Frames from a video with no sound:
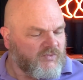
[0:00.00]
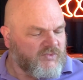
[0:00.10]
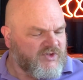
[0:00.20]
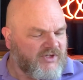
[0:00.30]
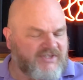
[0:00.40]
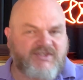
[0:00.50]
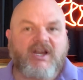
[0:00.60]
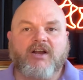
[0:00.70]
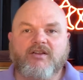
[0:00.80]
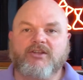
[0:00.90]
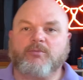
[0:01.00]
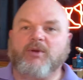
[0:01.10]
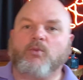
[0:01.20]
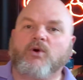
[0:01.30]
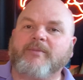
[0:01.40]
So let's talk a little
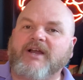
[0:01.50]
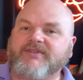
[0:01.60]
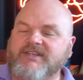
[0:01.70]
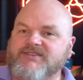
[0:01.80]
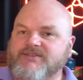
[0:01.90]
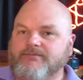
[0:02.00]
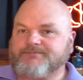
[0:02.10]
bit more about these.